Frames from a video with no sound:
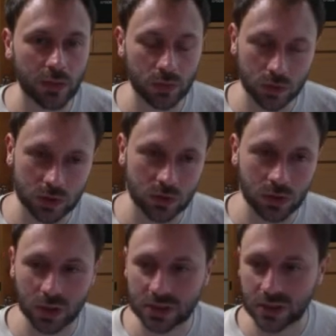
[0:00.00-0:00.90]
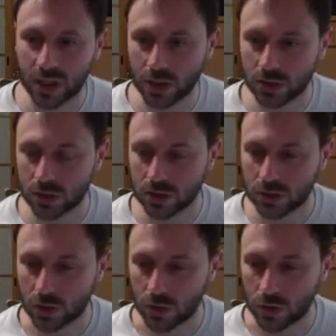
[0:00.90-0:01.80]
just doing a sketch,
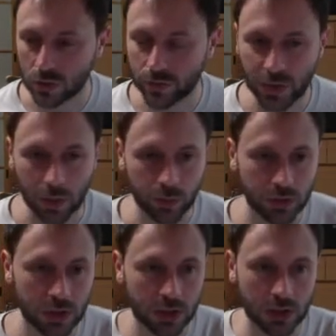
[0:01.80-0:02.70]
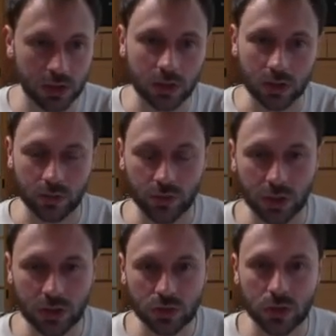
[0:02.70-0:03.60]
so I'm putting
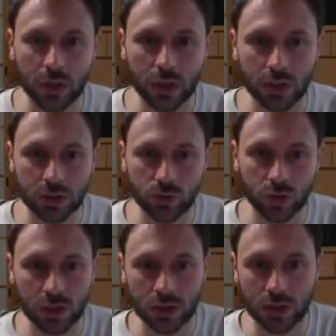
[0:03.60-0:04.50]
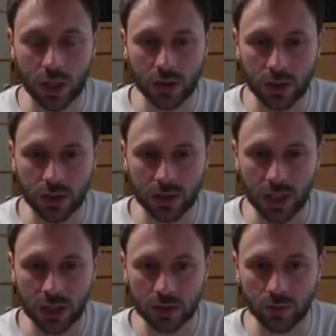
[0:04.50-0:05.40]
things on layers when I think
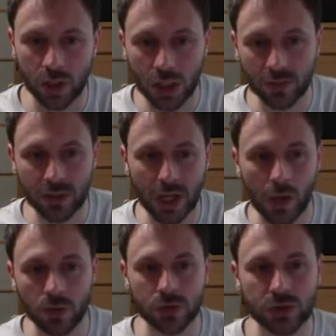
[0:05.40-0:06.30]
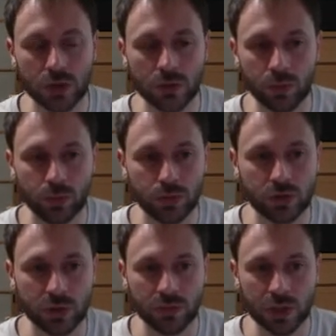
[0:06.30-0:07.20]
that maybe I will put
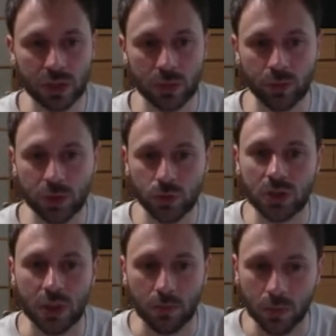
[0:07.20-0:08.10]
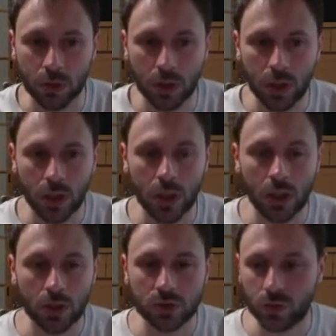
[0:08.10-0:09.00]
something between them.
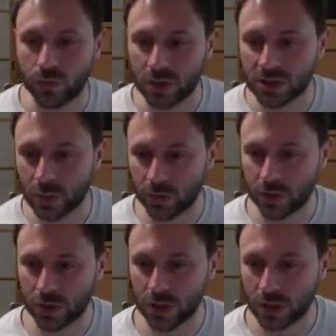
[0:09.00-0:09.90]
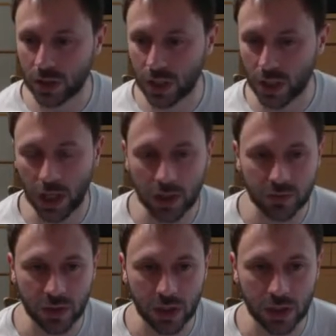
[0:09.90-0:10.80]
So for example, here I have
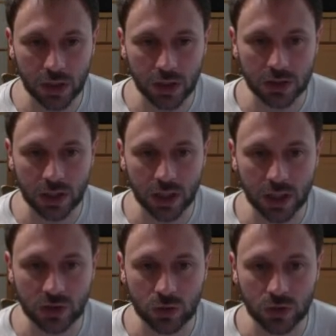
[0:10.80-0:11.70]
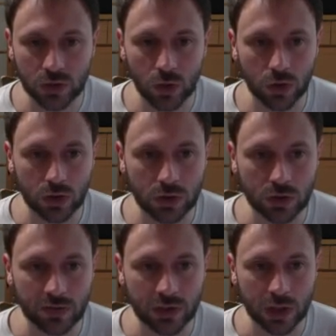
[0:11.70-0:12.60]
a layer that has all the colors
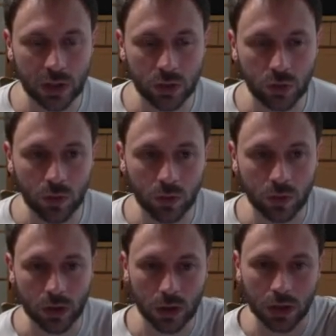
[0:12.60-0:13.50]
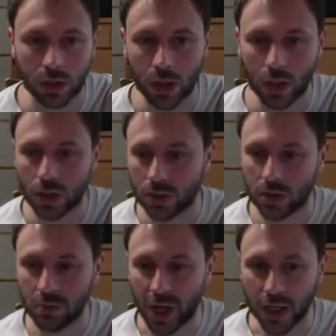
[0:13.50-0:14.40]
of the room in the
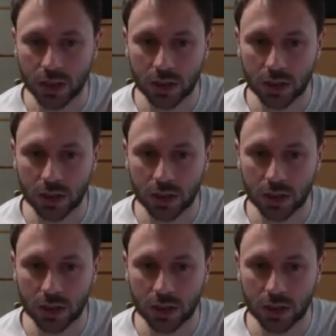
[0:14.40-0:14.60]
back,